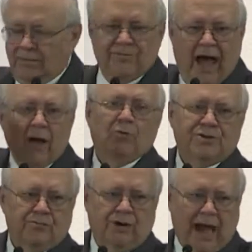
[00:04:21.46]
That
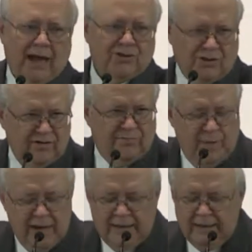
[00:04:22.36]
was the reaction of
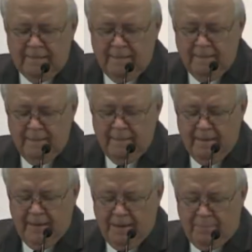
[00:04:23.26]
many.
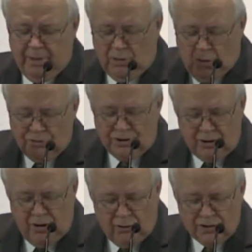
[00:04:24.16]
But I want
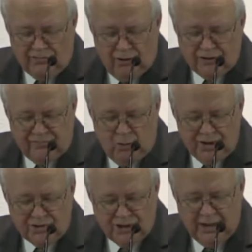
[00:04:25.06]
you to notice verse
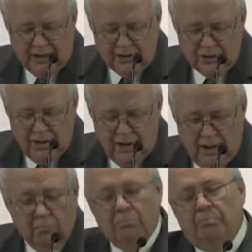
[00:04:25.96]
46.
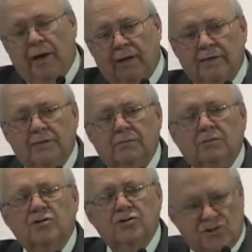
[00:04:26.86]
But
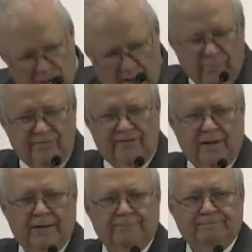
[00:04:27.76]
some of
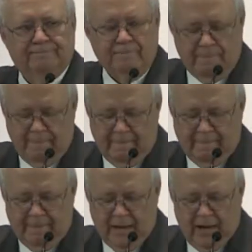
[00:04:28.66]
them,
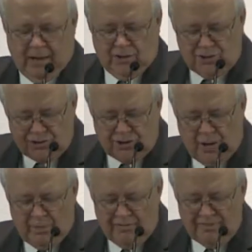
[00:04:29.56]

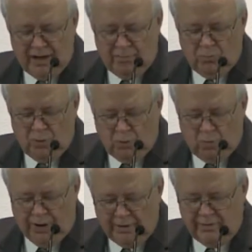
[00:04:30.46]
some of
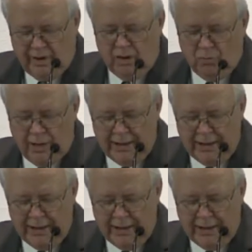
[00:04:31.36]
them went their